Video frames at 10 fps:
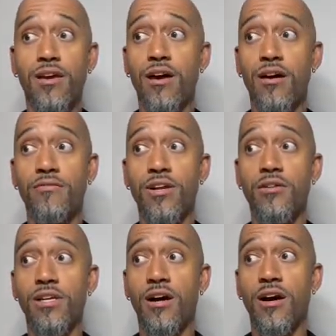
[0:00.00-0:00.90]
a
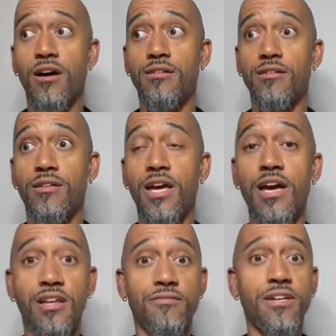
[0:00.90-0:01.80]
very
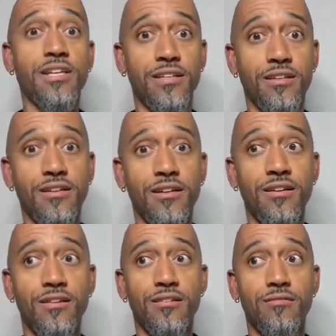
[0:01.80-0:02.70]
elevated
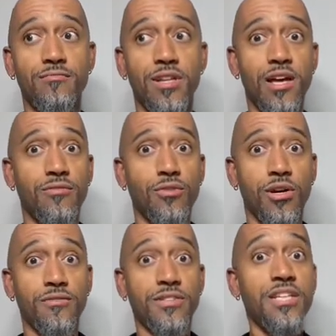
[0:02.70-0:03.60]
level
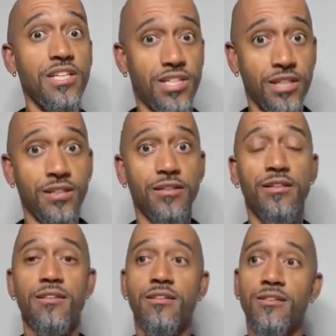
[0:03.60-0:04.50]
of teaching
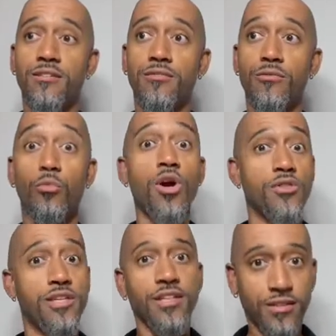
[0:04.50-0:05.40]

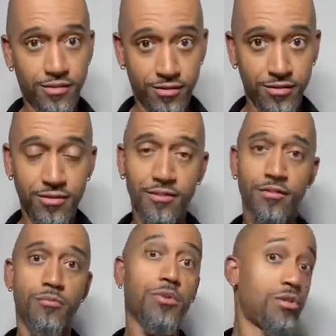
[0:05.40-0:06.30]
worthiness.
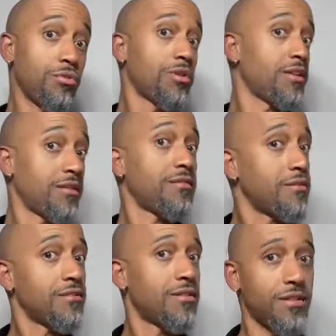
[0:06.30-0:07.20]
But you can
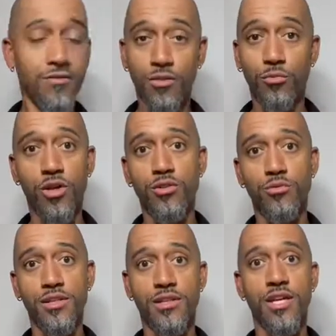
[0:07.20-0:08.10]
see if the words
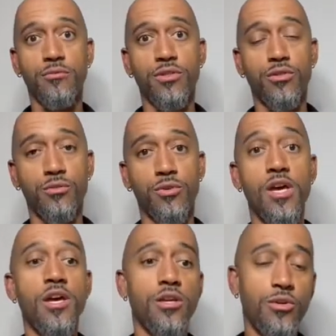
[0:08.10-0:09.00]
resonate with you.
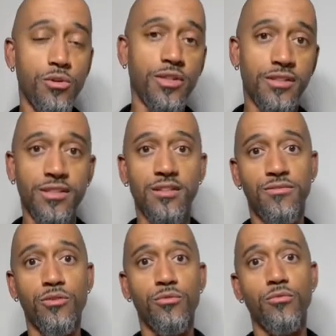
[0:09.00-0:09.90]
You can see if
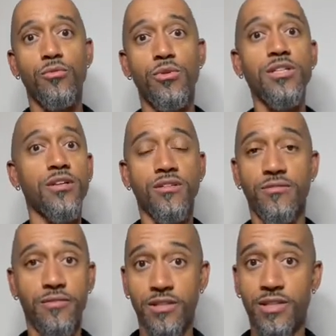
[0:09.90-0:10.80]
through research of
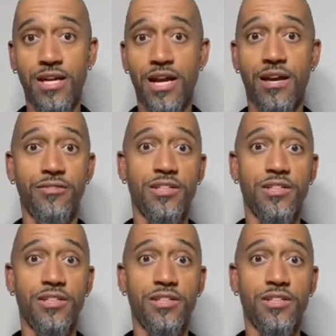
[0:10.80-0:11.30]
everything I have to